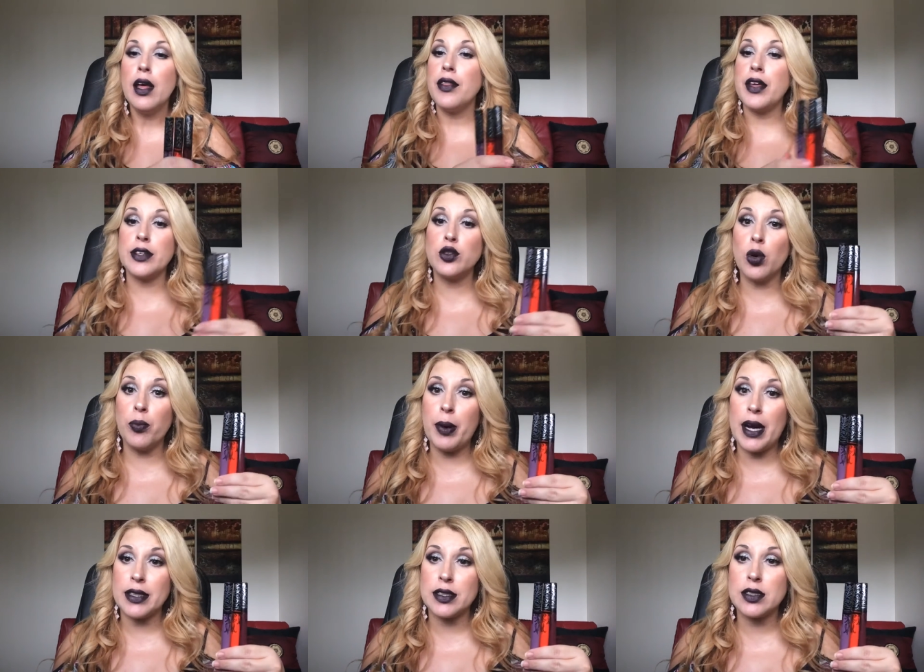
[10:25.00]
They don't
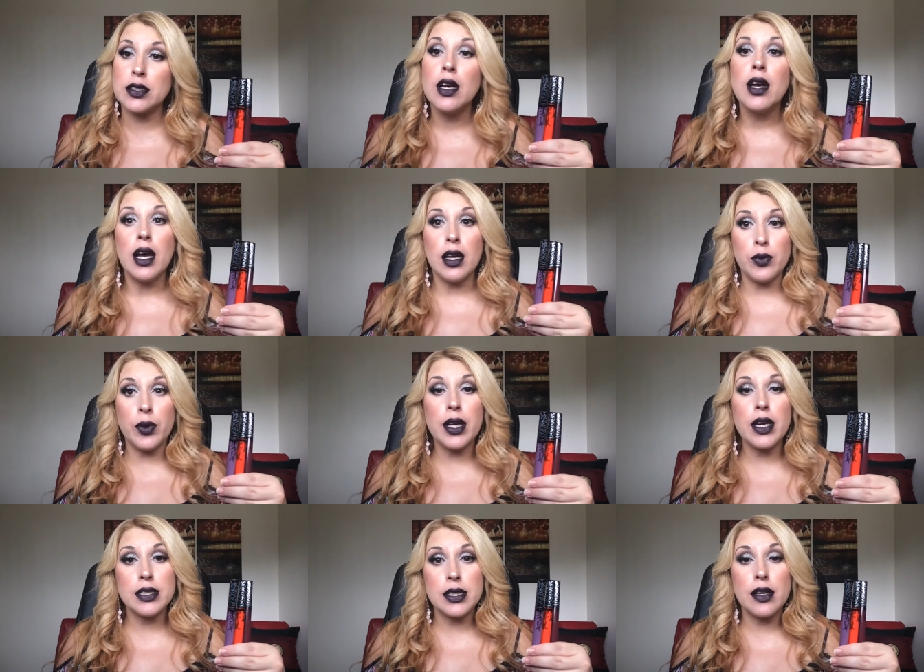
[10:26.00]
budge. And
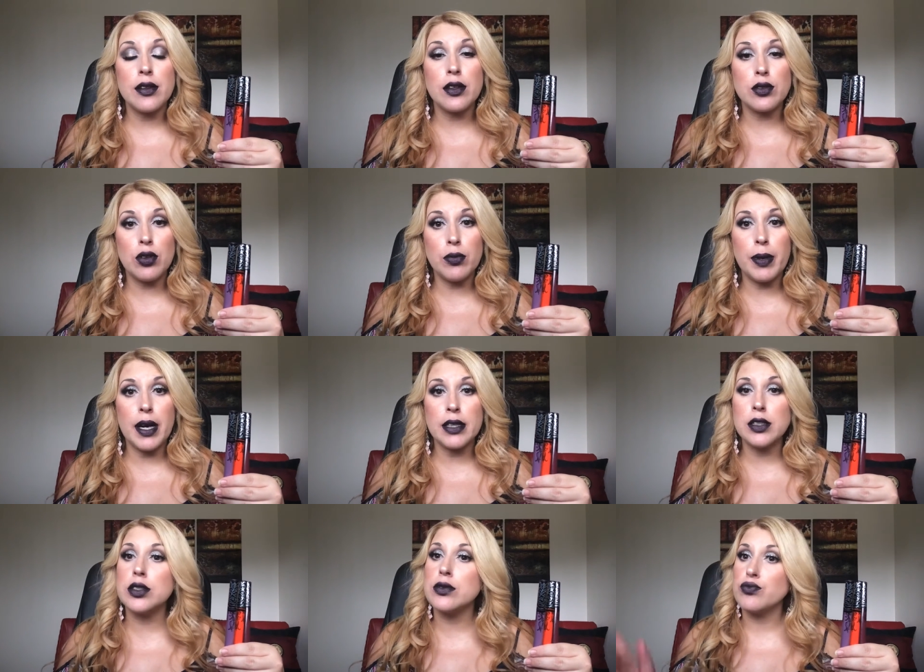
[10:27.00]
when I say they don't
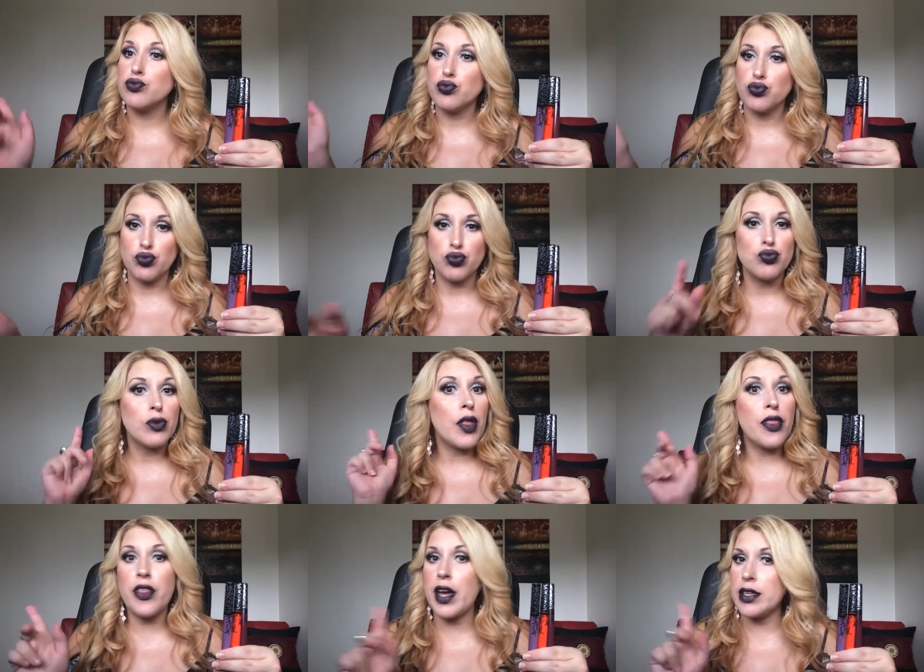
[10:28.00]
budge,
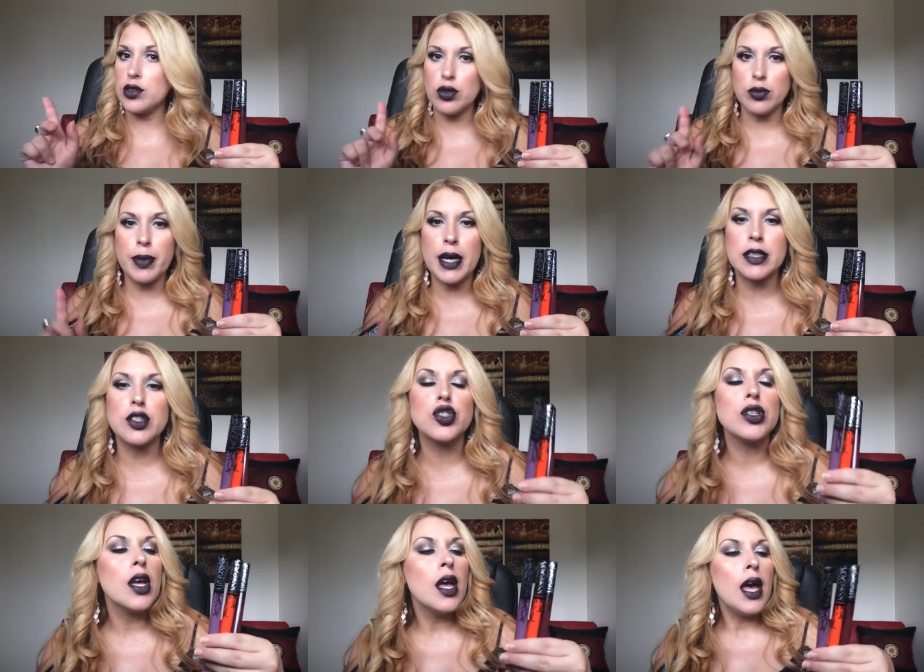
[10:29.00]
they don't
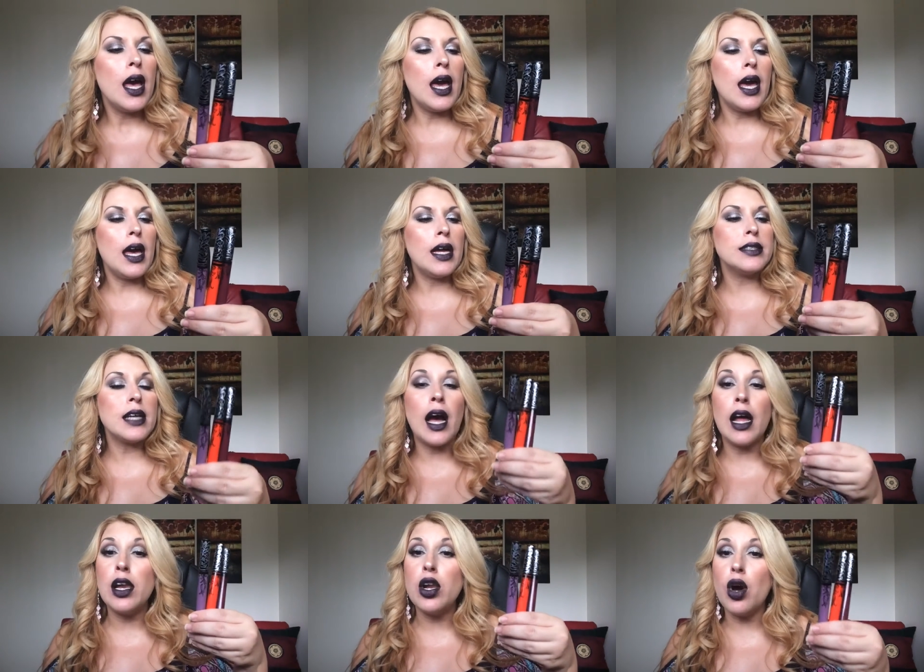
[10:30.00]
budge. And
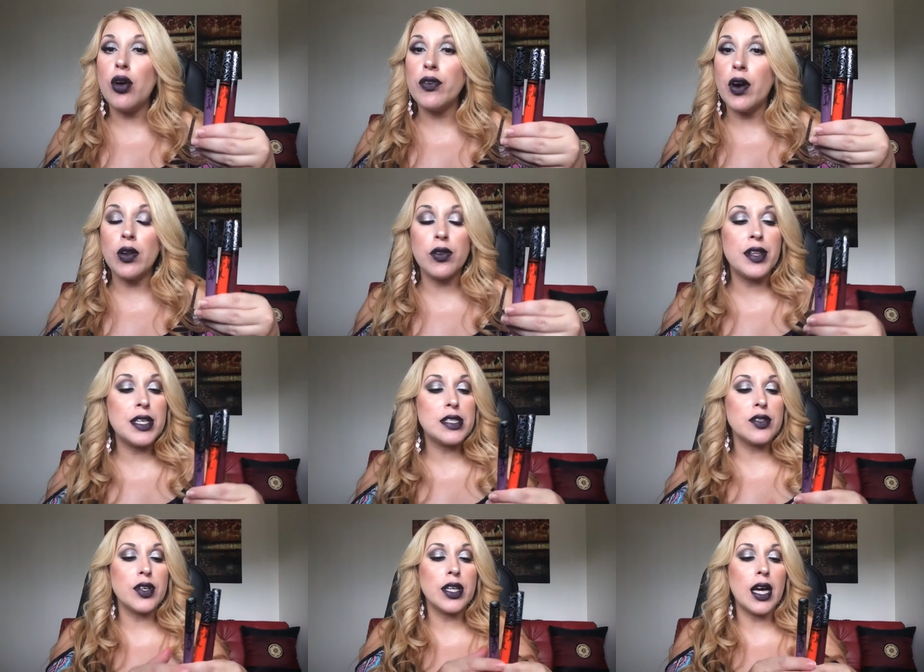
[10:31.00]
I love all
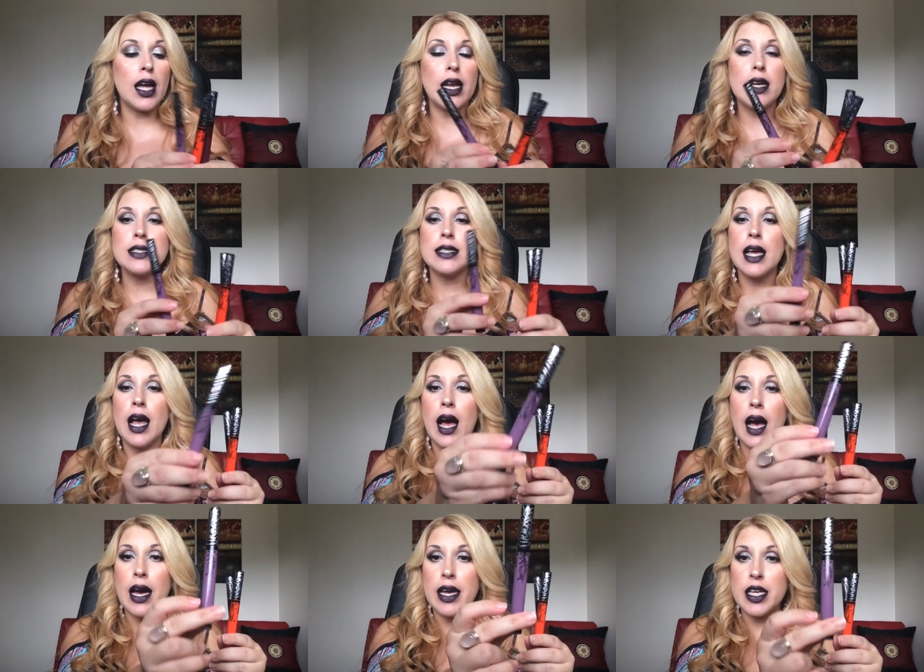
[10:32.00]
these three colors.
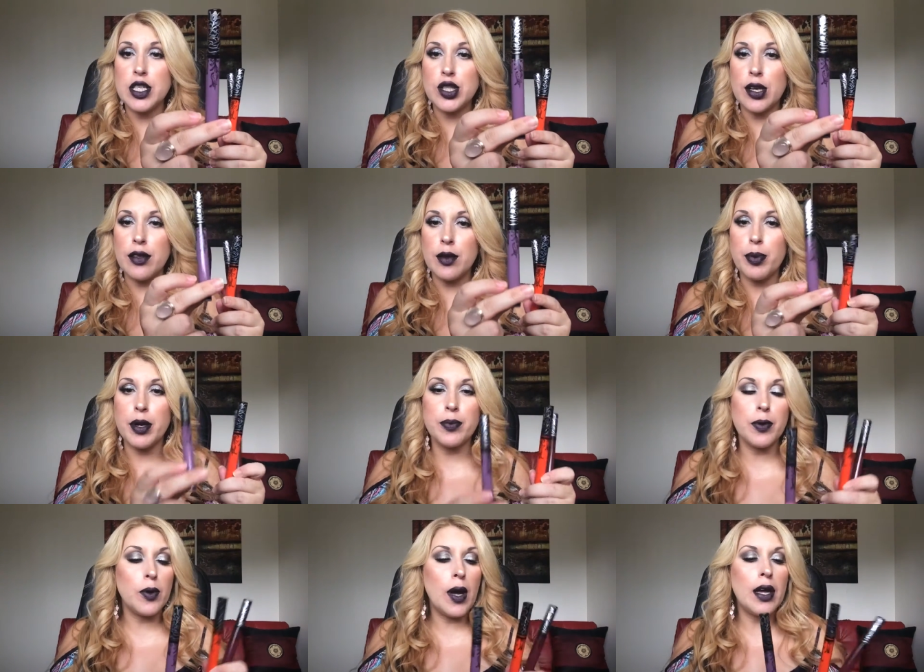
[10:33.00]
Ayesha, the
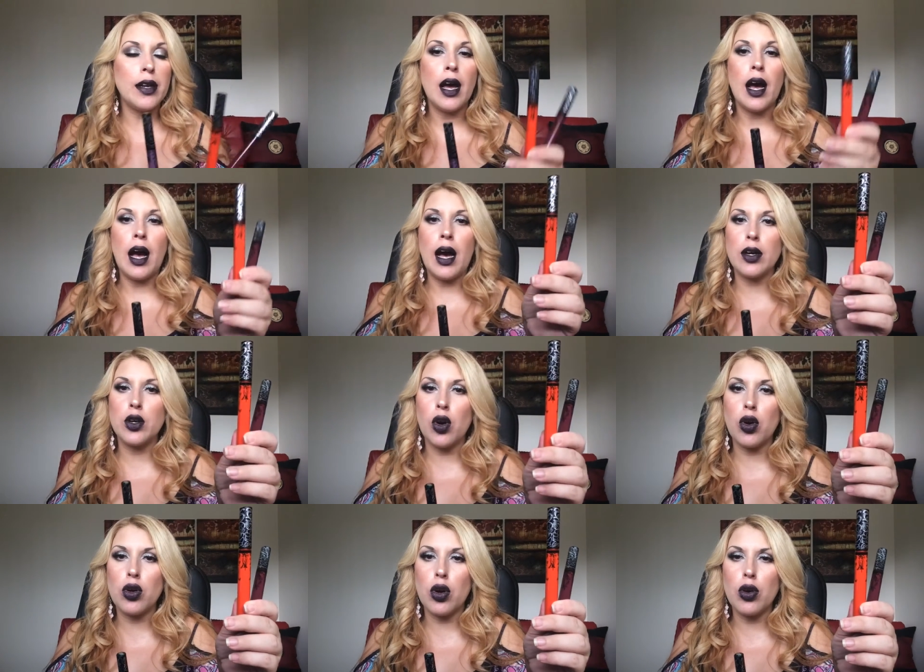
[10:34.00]
purple one,
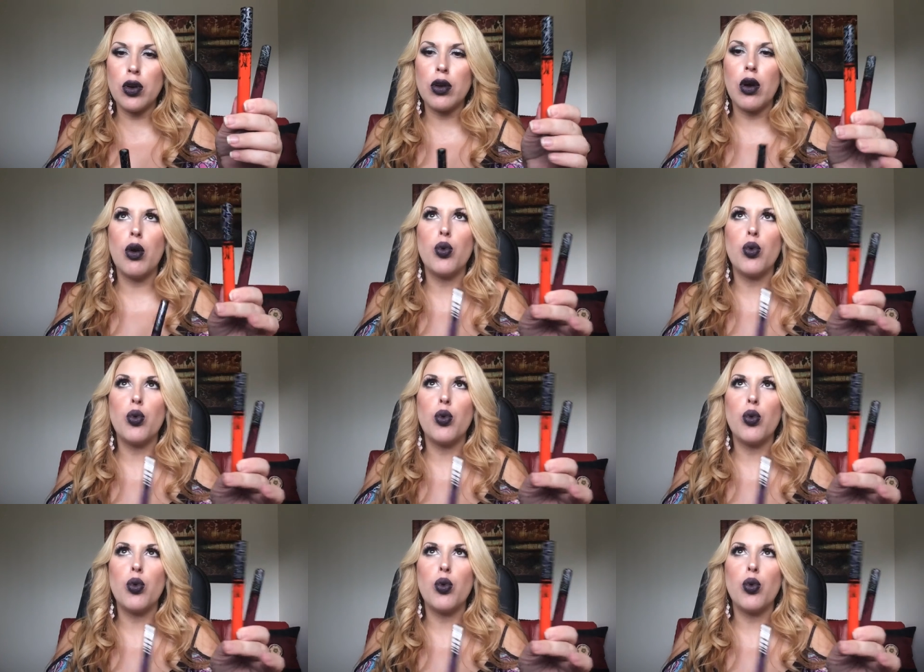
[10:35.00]
A-Go-Go